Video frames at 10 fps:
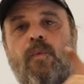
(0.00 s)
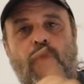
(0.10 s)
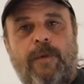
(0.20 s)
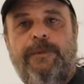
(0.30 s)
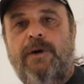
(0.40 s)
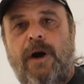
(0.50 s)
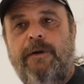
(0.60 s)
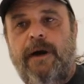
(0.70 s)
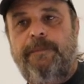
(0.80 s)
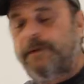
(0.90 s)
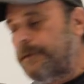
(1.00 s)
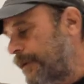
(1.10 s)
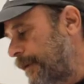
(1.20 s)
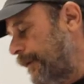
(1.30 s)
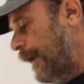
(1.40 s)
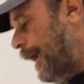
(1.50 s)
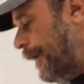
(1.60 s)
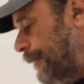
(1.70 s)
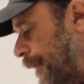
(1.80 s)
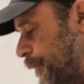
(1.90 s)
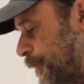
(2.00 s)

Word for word: Warmed the car up and then